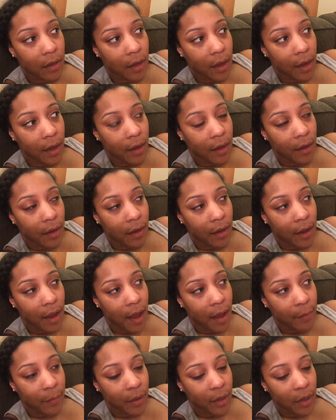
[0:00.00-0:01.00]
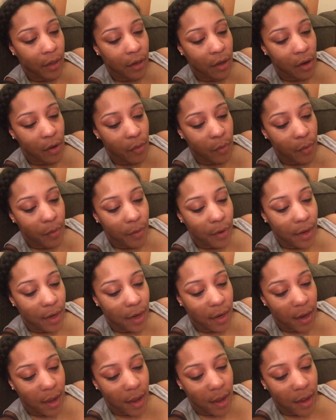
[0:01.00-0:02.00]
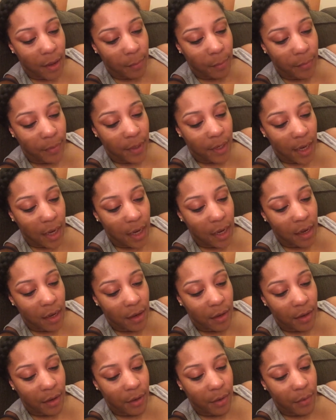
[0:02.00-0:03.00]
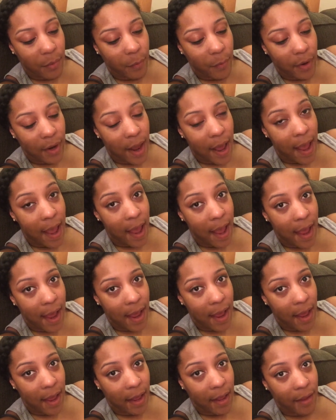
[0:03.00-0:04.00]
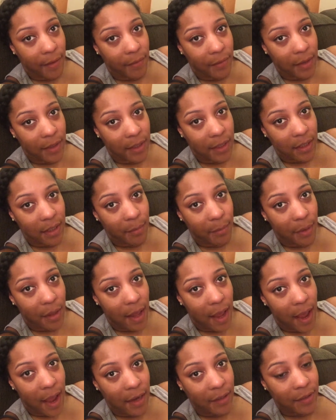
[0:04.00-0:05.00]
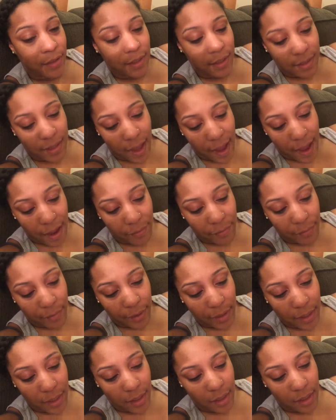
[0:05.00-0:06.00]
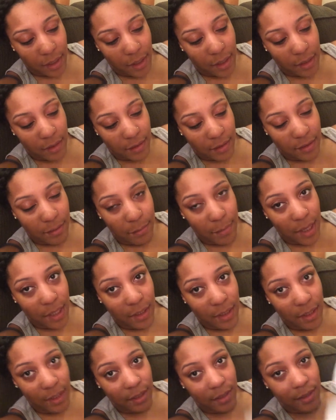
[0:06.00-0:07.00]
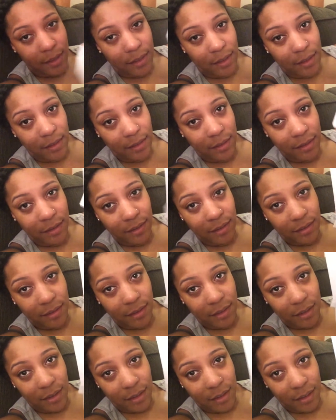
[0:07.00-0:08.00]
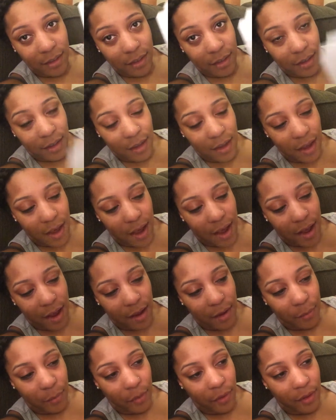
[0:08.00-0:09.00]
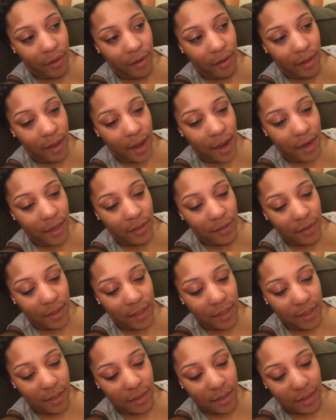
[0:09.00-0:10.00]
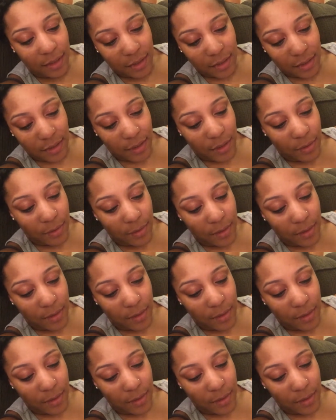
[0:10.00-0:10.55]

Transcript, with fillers: uh, I'm gonna go on and update what I have because some of the addresses I have written in here. This is my list um, with all the addresses. So